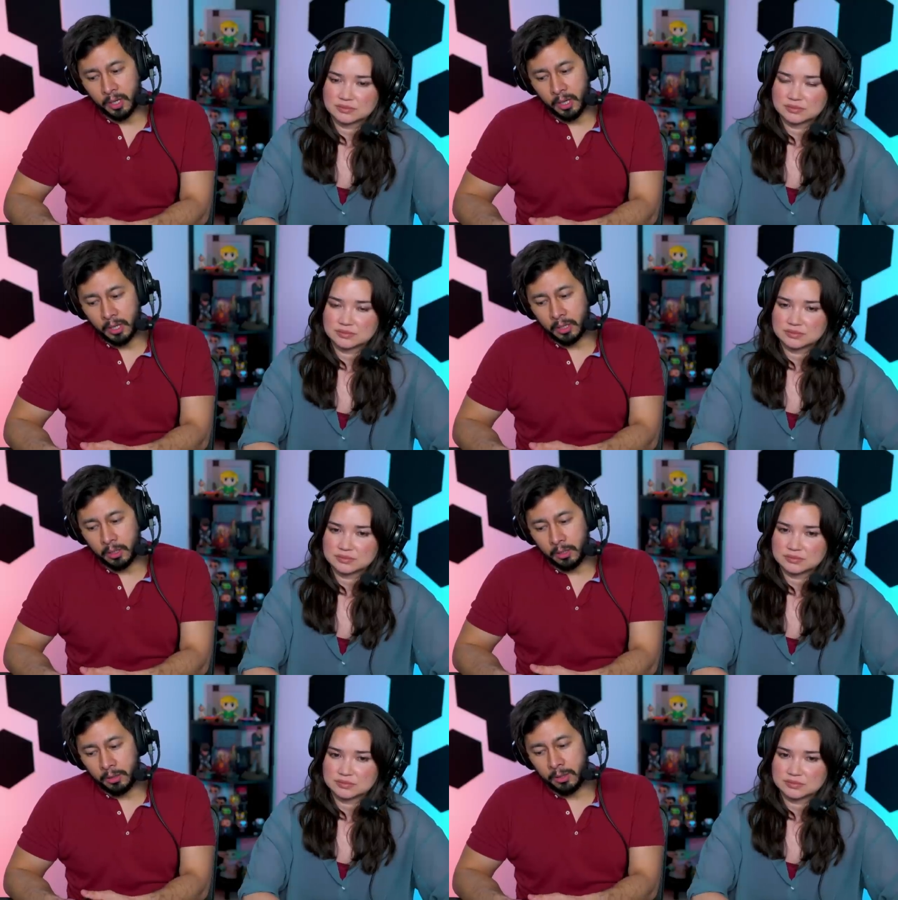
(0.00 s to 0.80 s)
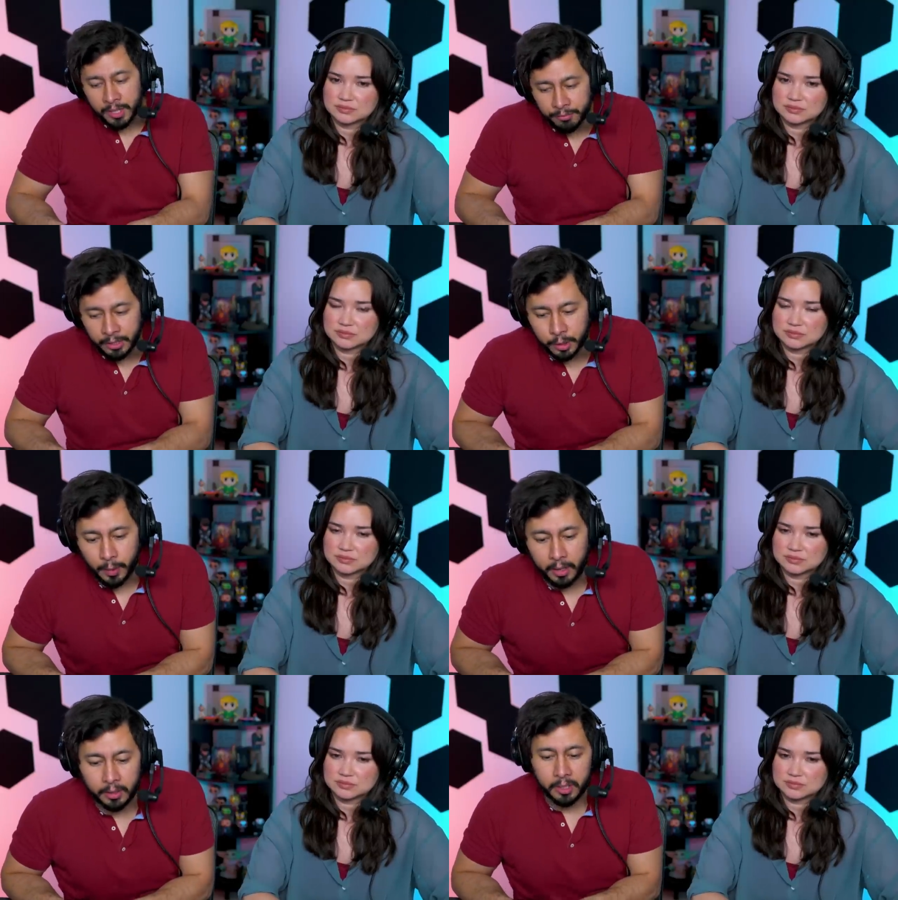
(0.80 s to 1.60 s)
Speaker 1: and the
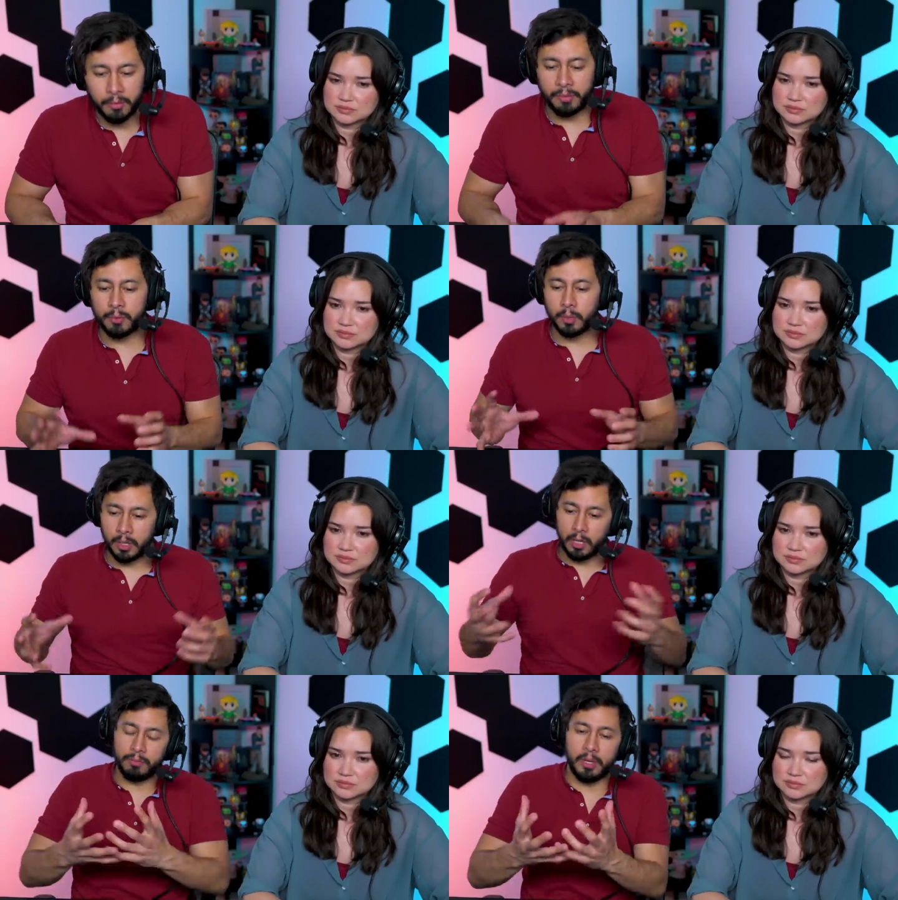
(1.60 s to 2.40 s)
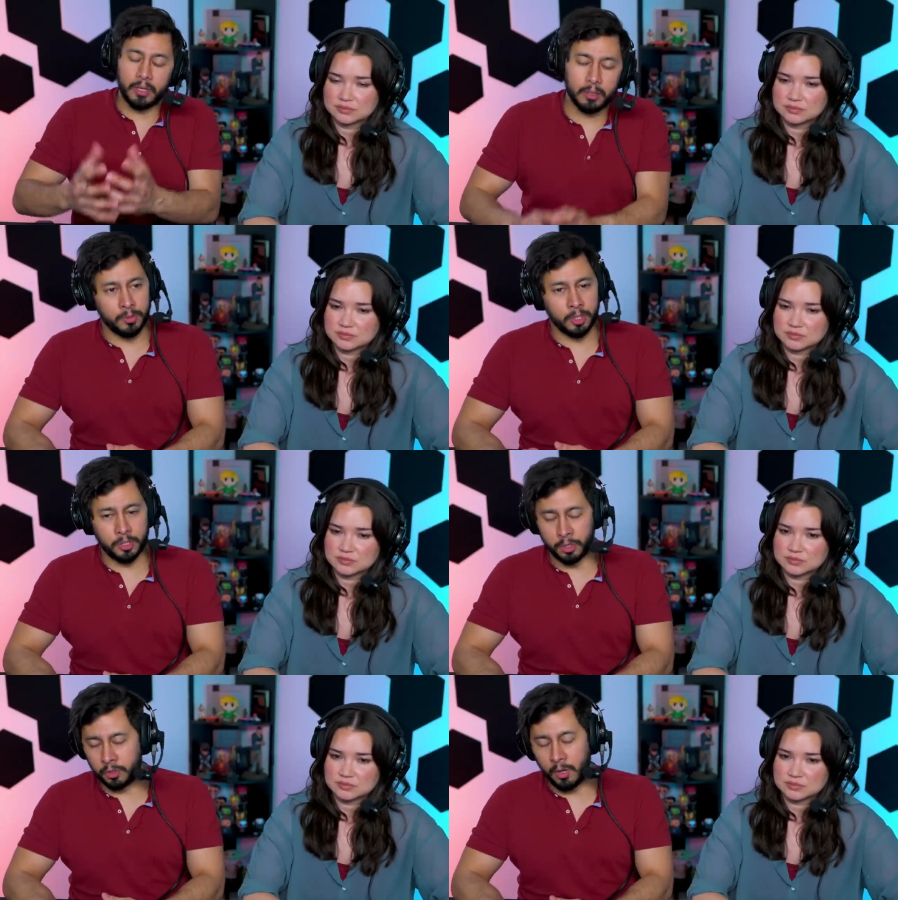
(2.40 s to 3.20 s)
eventuality of everyone kind of like just
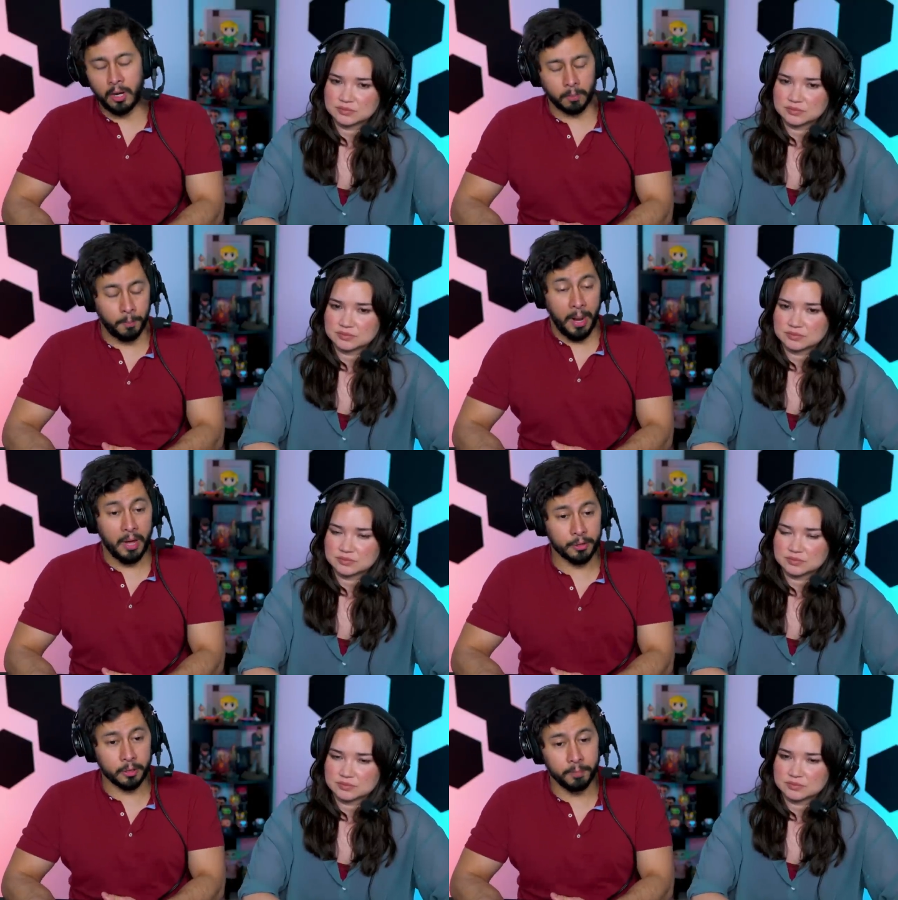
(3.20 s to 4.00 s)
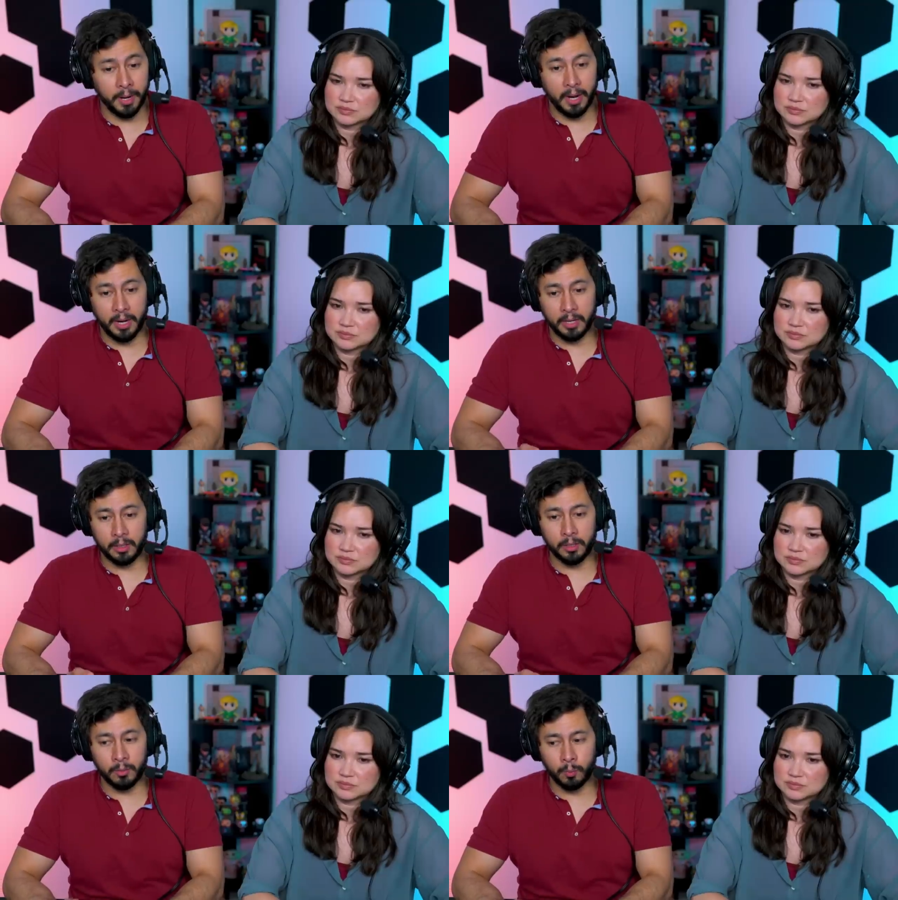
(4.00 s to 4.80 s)
distraught or bothered
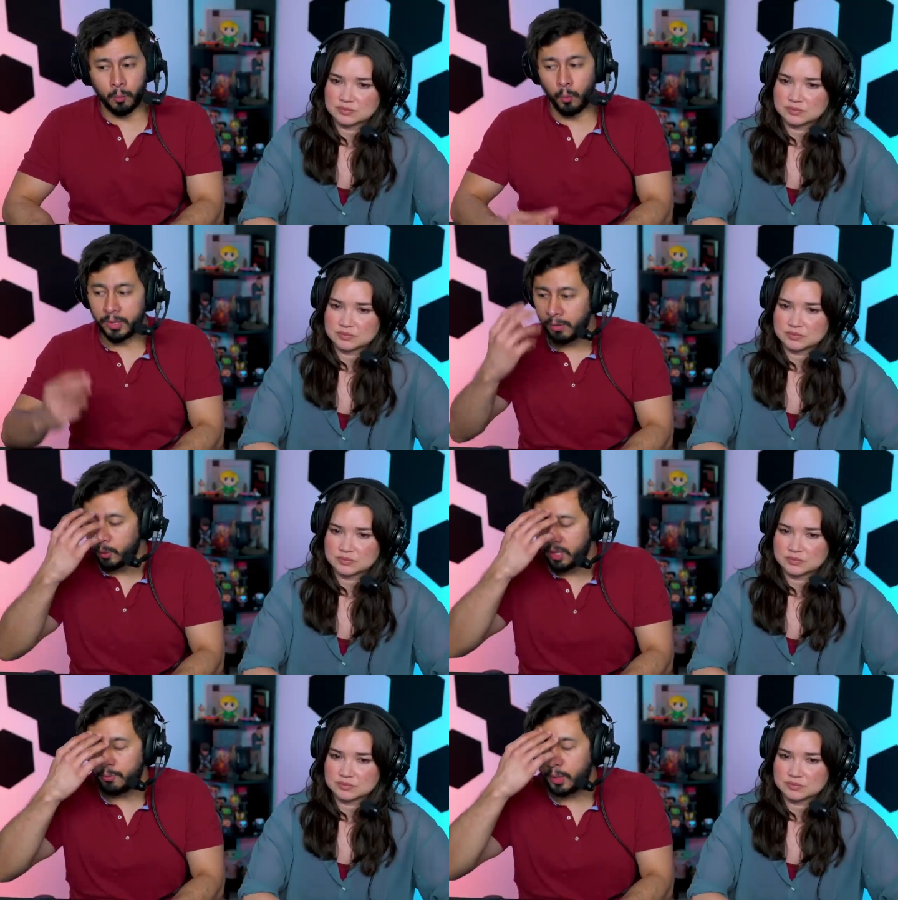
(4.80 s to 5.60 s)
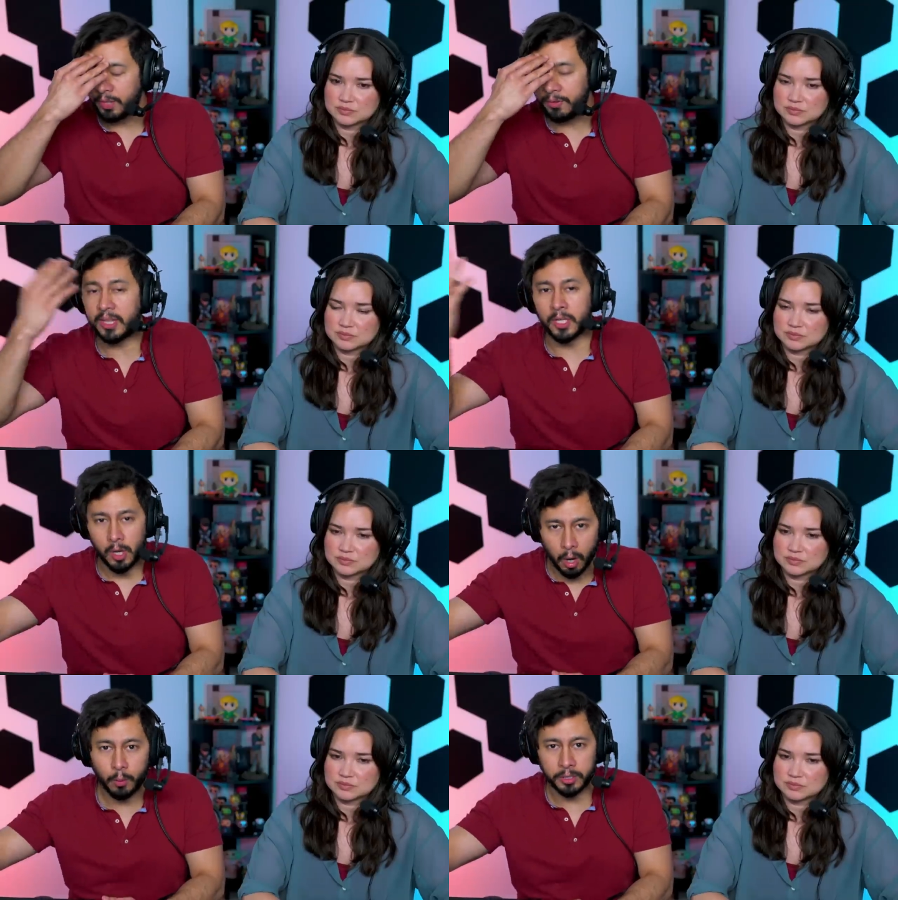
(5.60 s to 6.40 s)
by what they when they when they finally
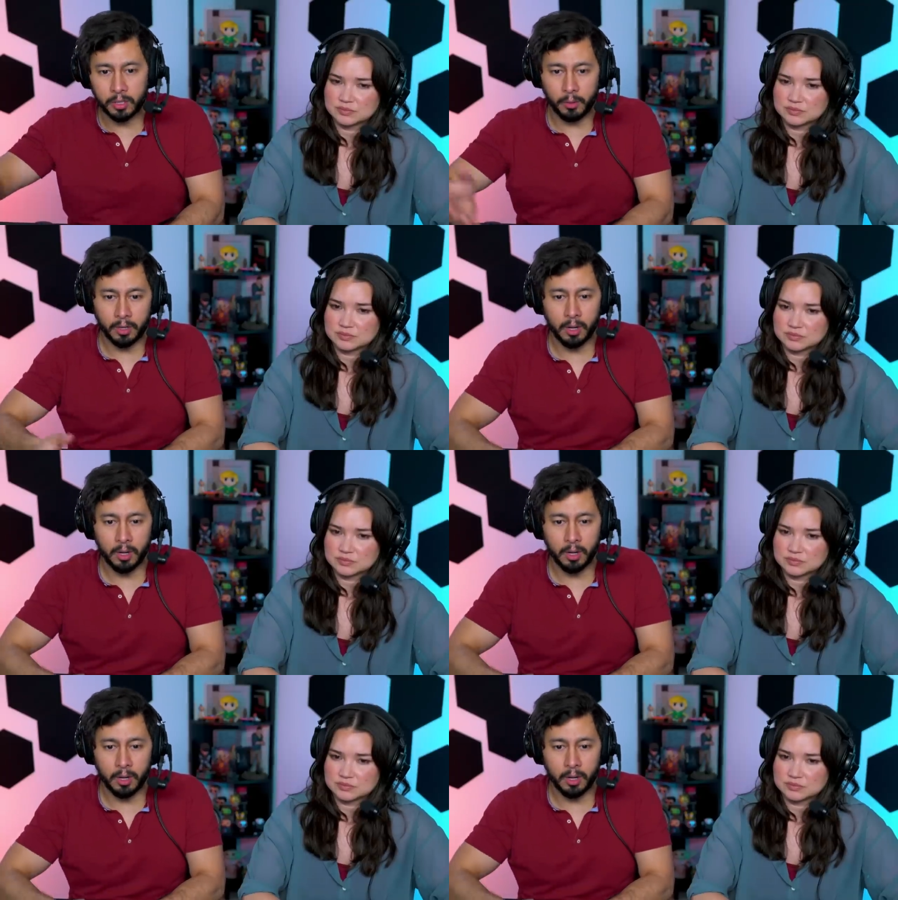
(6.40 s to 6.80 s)
know what's going